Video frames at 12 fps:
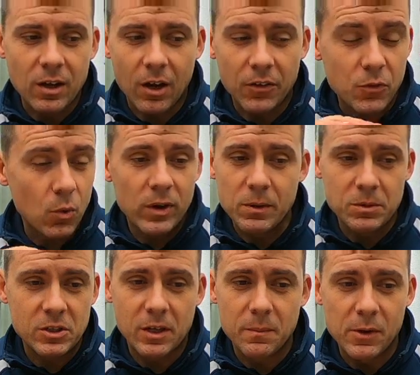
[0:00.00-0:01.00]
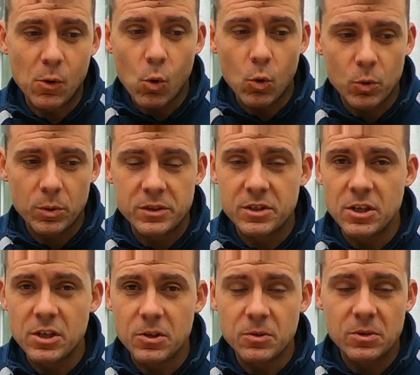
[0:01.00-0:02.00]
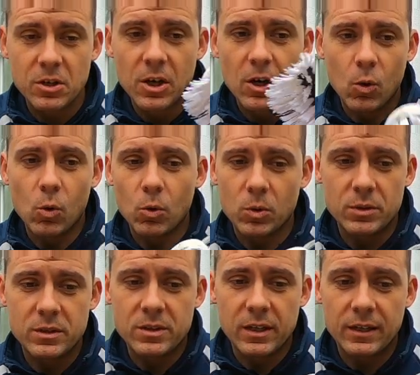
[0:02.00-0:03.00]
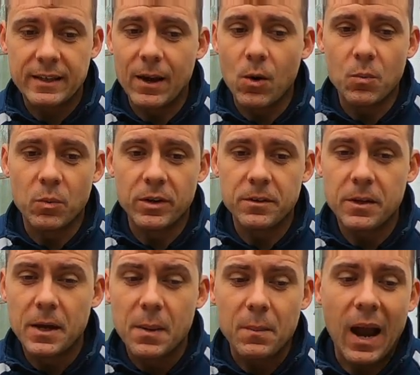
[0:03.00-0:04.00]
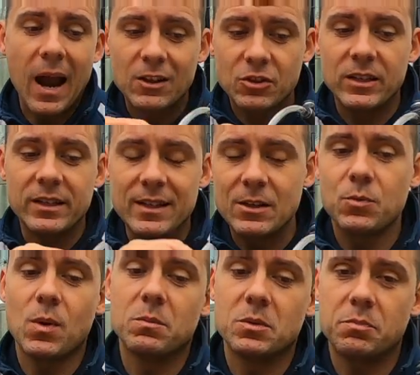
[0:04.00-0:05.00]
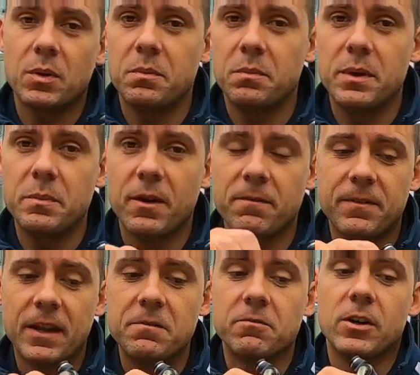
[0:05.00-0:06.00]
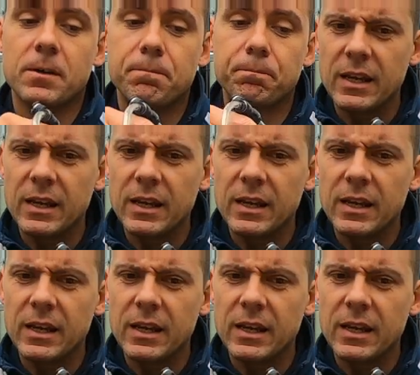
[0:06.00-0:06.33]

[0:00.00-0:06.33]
I thought it was going to be awkward to use, awkward to get on with, but actually this one was probably my favourite.